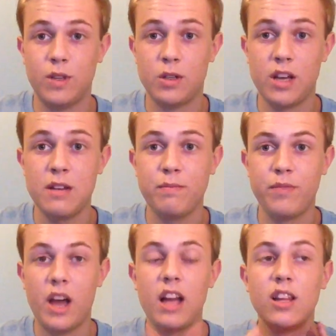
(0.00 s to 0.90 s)
Okay?
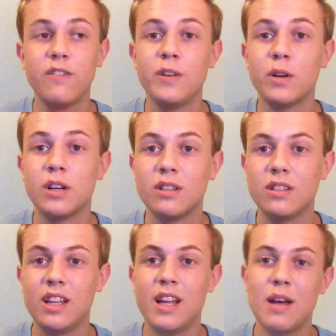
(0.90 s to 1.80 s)
I love you all.
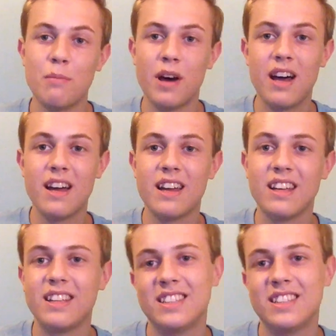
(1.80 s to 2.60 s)
Bye.